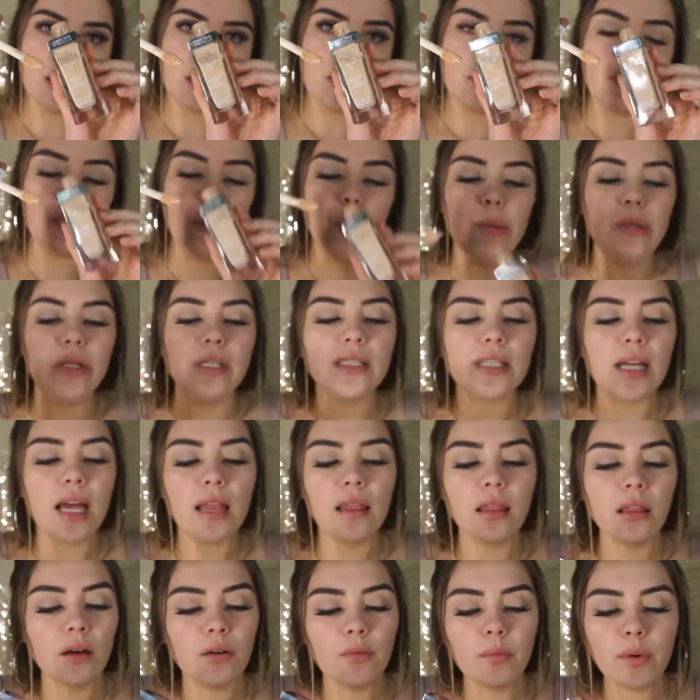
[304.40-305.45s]
a bonus. I
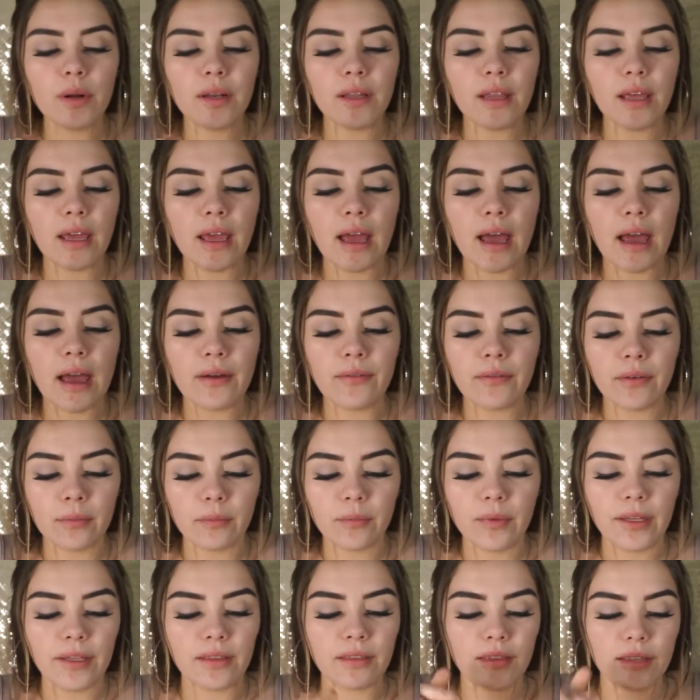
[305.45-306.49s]
love when they have them
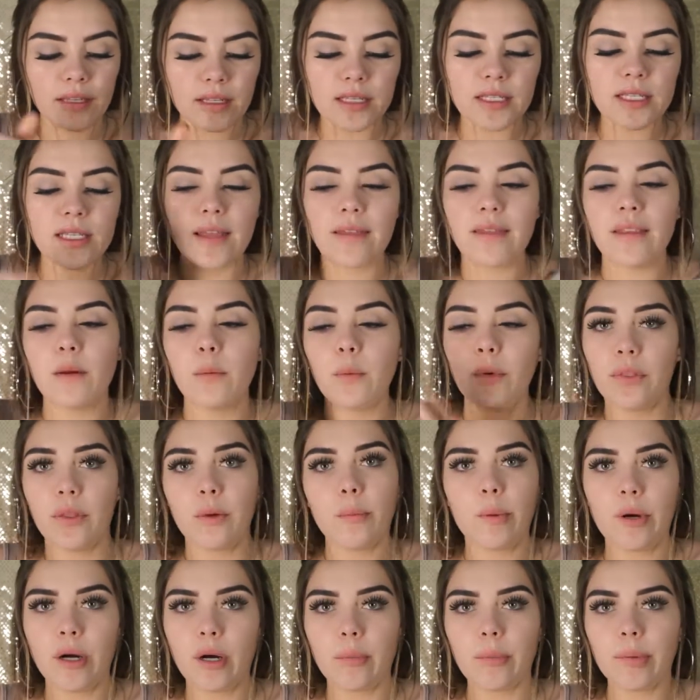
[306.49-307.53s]
like this and then with a
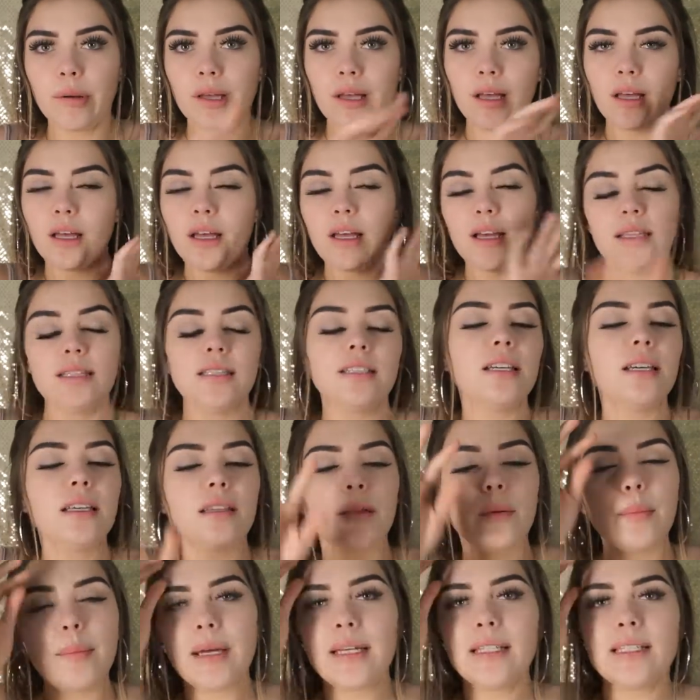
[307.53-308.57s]
pump. It's like
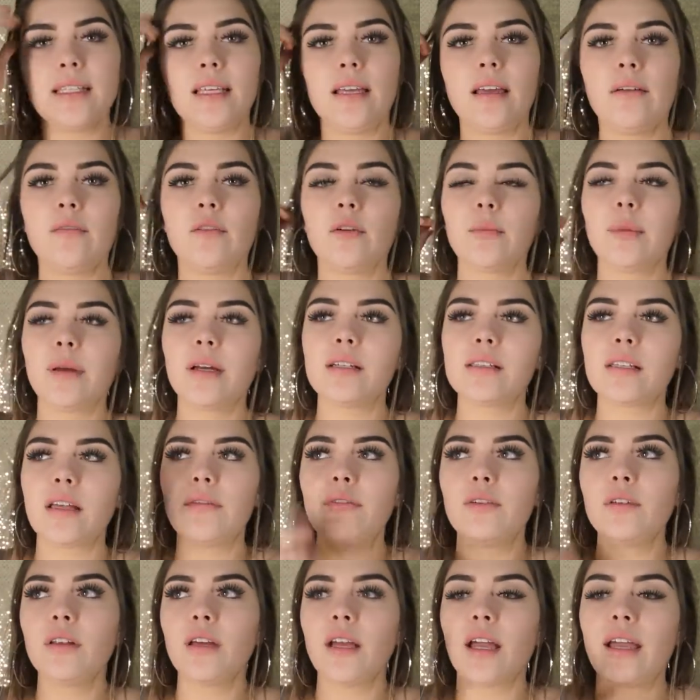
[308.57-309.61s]
the best thing ever because I
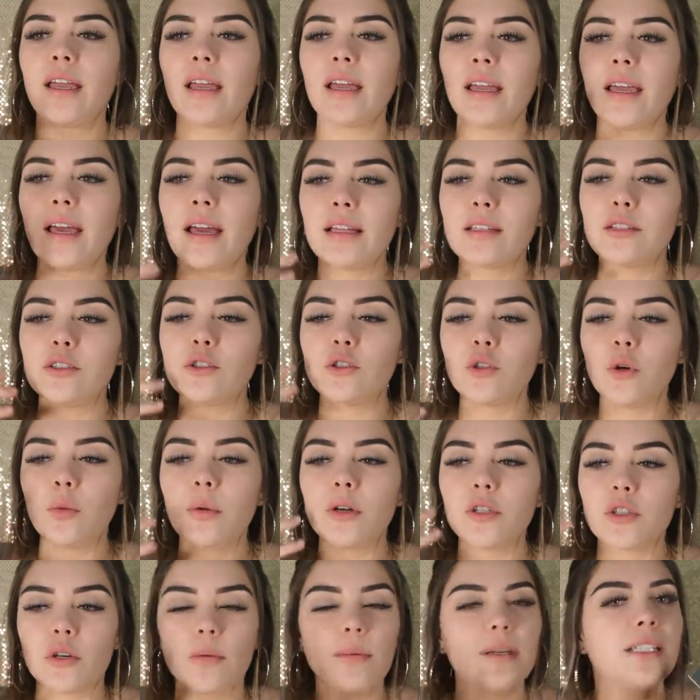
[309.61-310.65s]
feel like I can get so
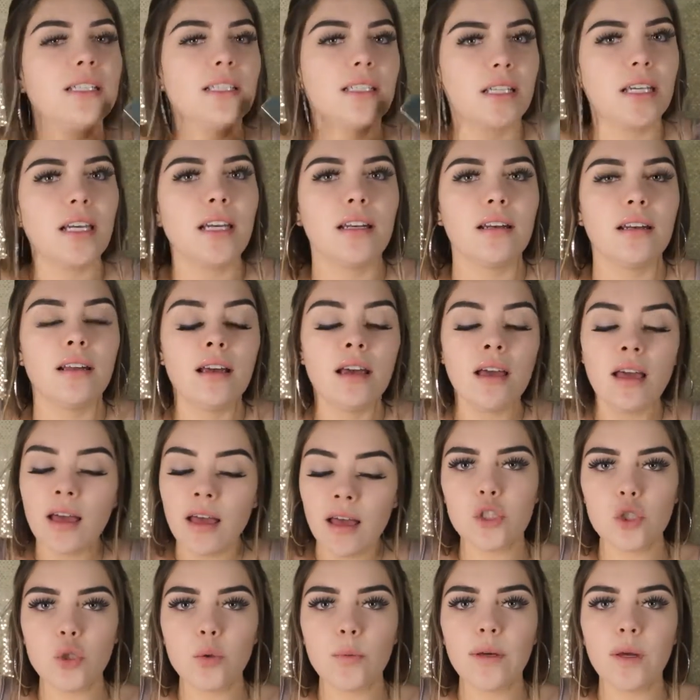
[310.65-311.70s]
much on my skin.
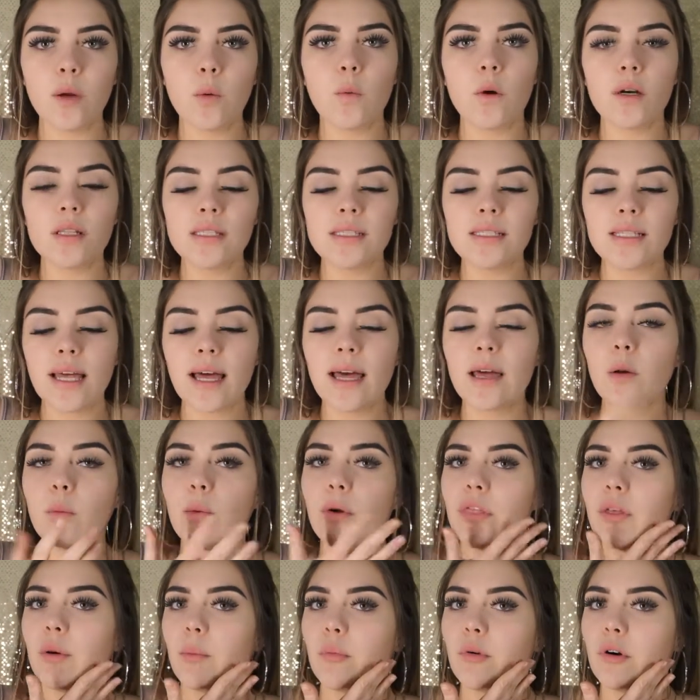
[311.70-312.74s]
Doing one side
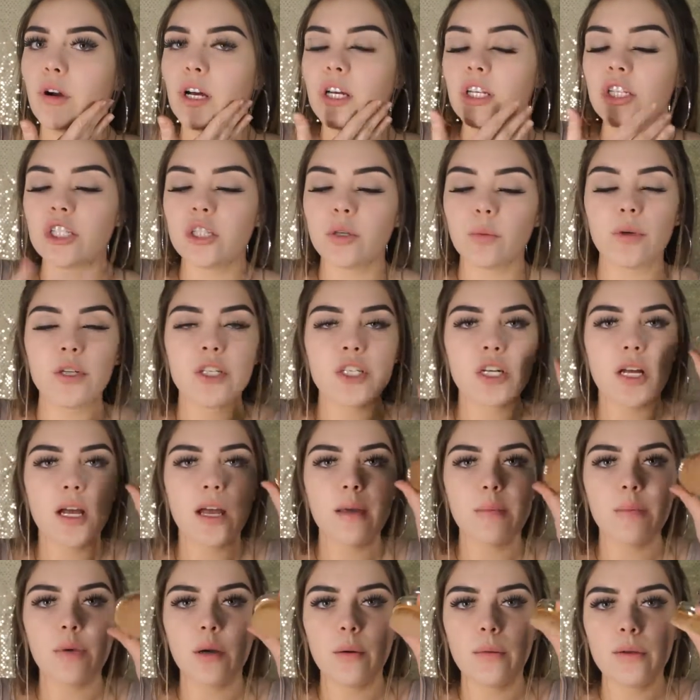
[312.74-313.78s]
with a brush, which
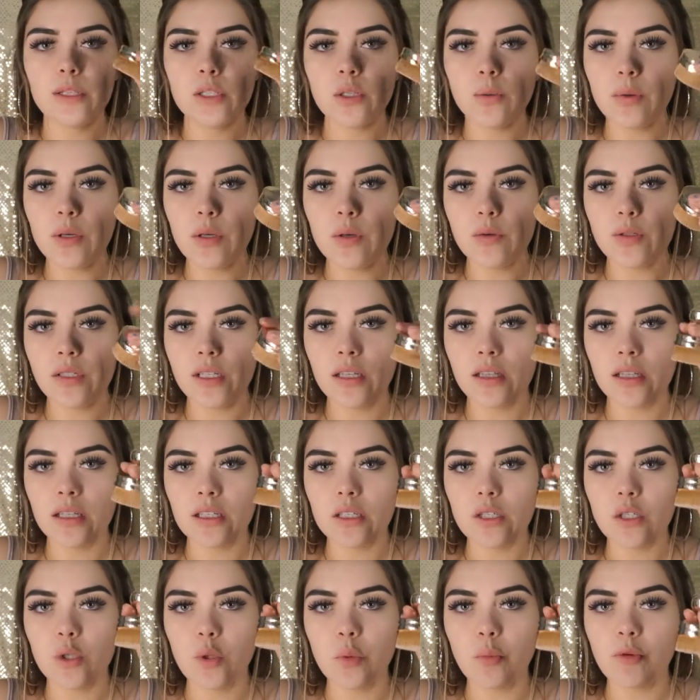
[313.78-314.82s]
I'm going to be using
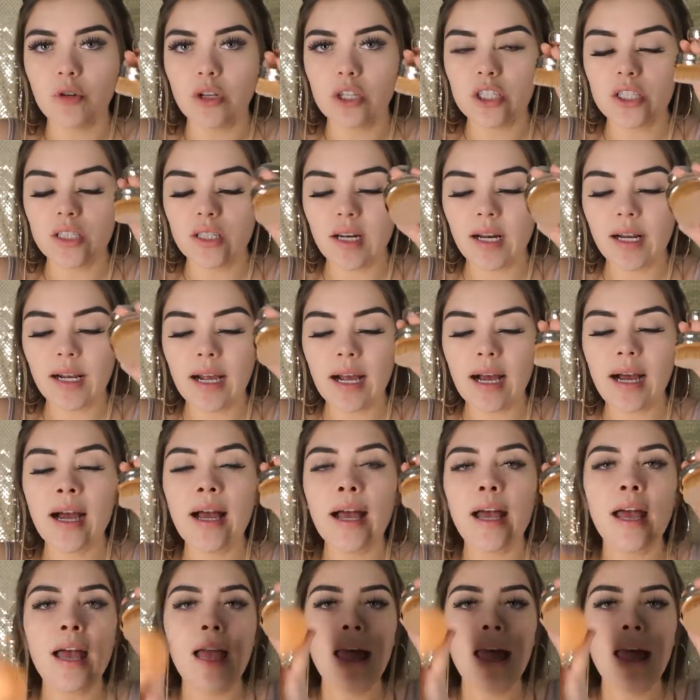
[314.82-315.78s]
this new brush that I got,